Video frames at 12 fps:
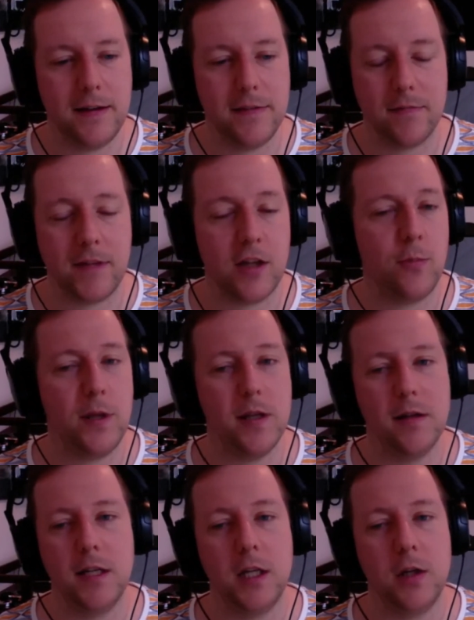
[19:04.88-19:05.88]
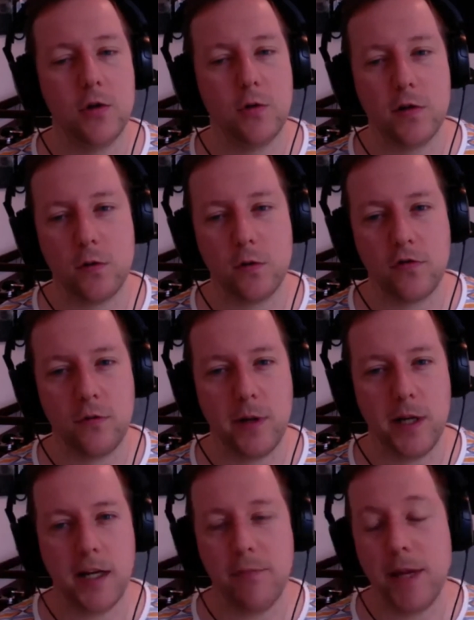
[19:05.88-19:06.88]
That's been a huge resource for me.
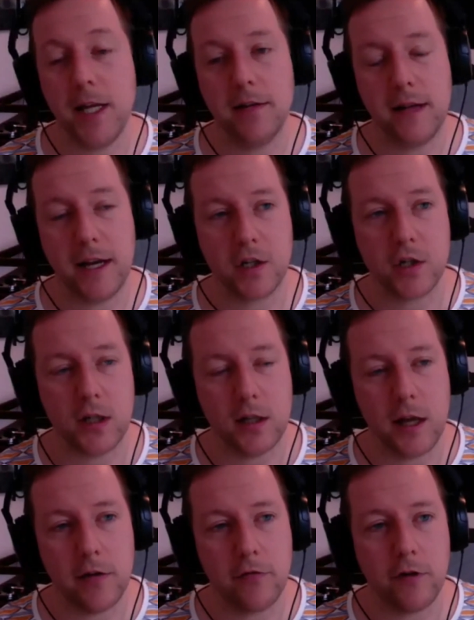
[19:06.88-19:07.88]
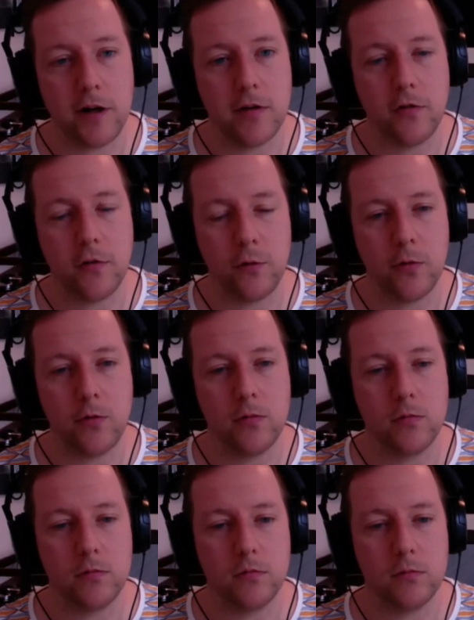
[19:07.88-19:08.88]
And I've made actually a lot of friends through
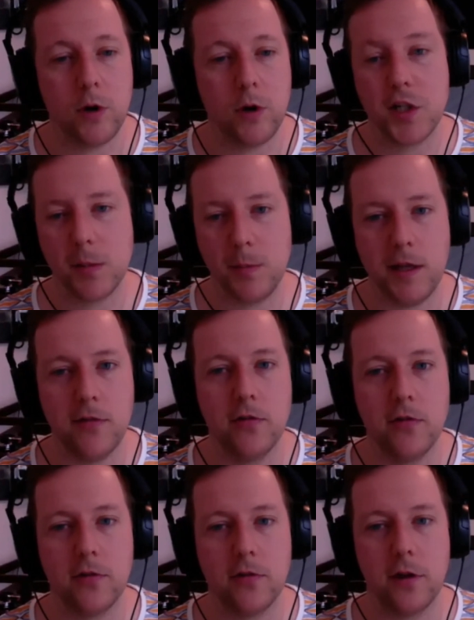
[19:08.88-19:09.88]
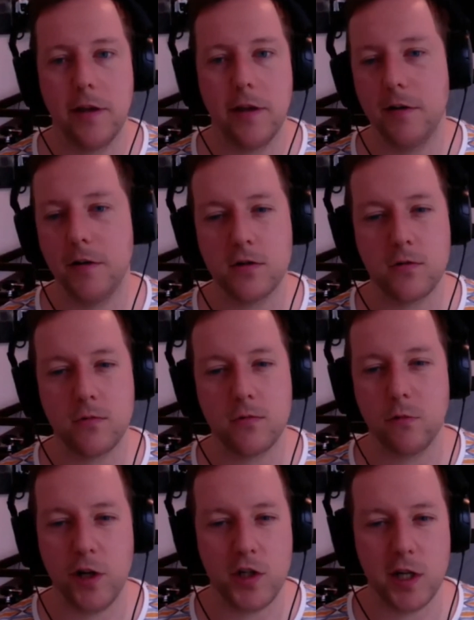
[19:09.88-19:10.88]
watching pieces on there and
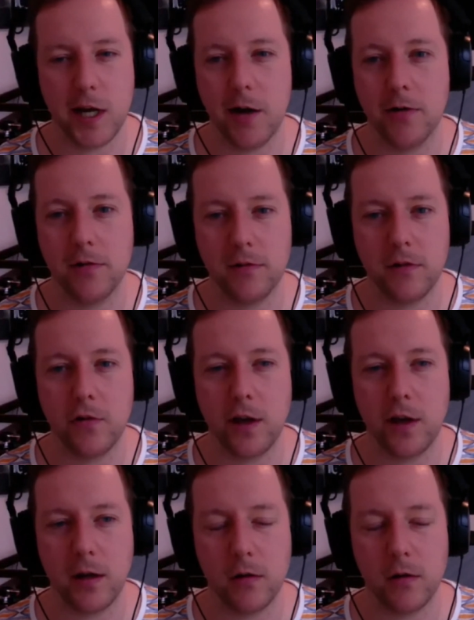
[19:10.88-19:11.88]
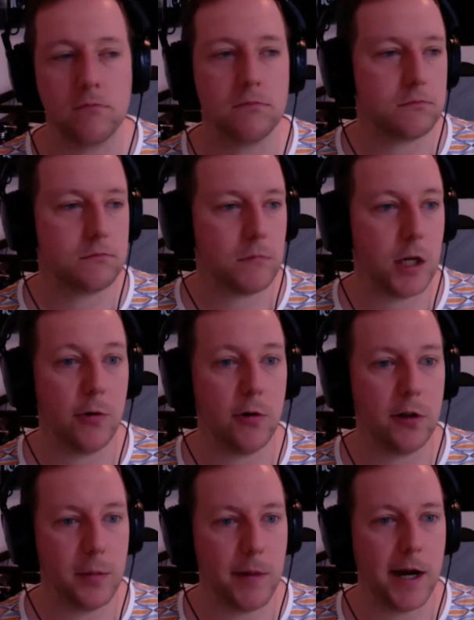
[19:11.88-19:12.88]
just reaching out and saying, I
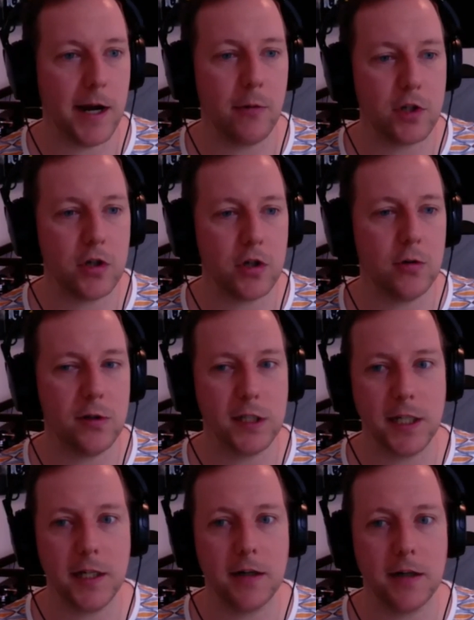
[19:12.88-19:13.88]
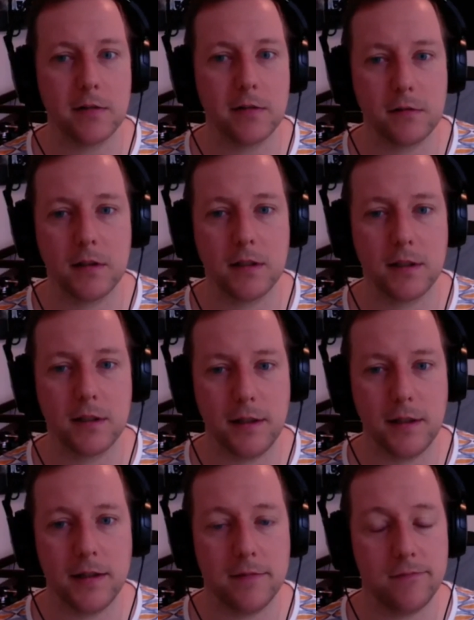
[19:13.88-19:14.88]
really admire what you're doing here.
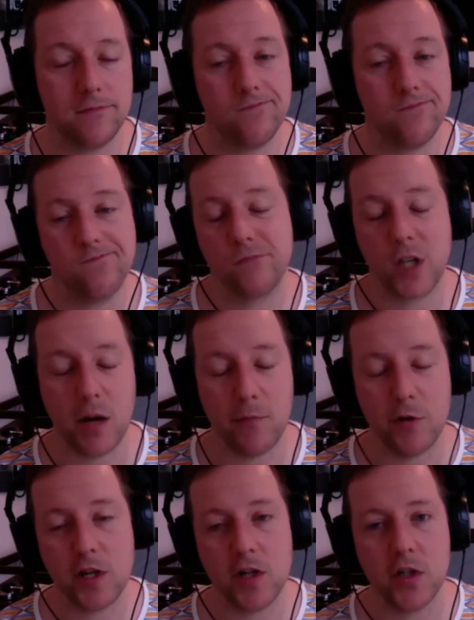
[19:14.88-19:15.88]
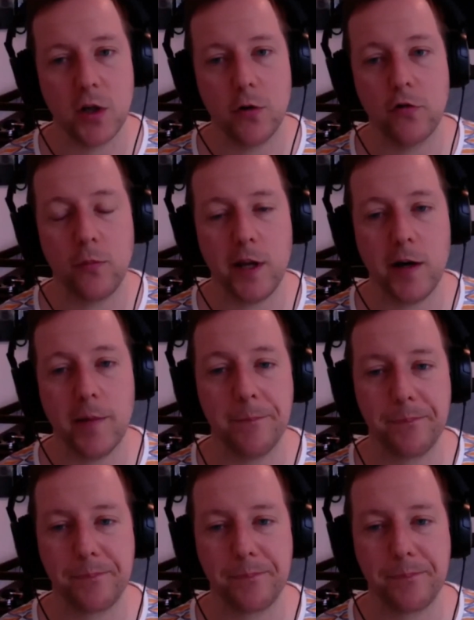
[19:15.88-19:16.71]
And conversation goes from there.